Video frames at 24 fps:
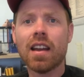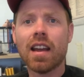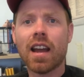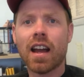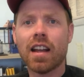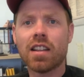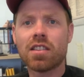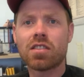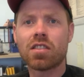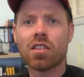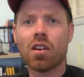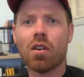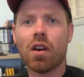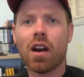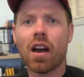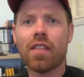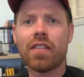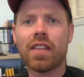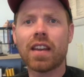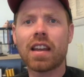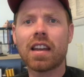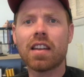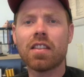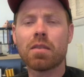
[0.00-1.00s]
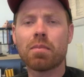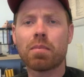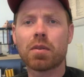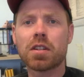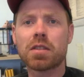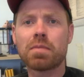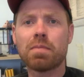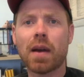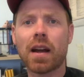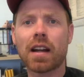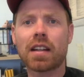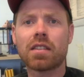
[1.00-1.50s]
And so I think in the
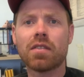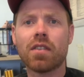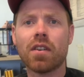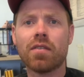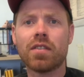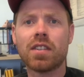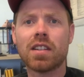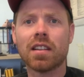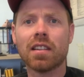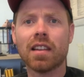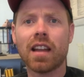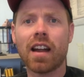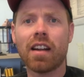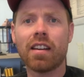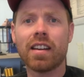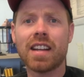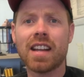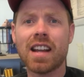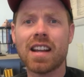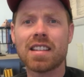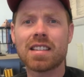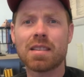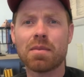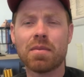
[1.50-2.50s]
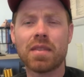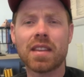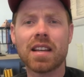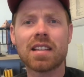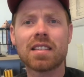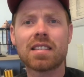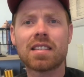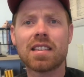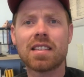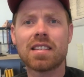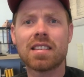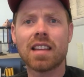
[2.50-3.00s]
perspective of Dallaire, he has some
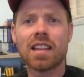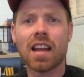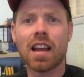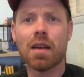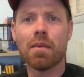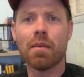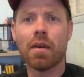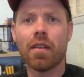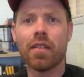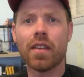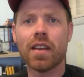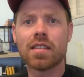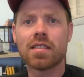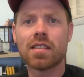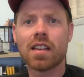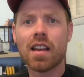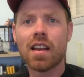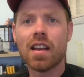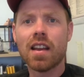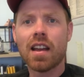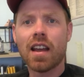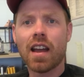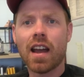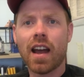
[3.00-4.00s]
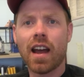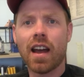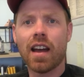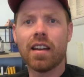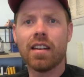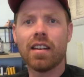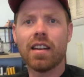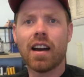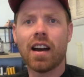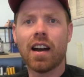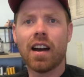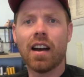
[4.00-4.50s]
things to say about this.
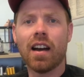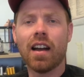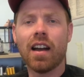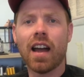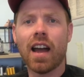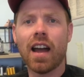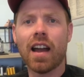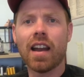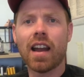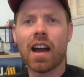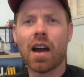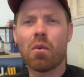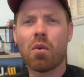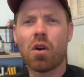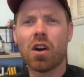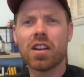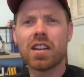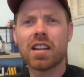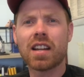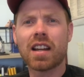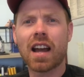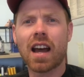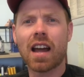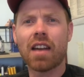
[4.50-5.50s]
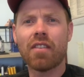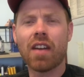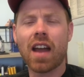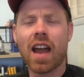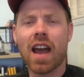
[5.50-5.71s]
And, uh, and I want you to kind of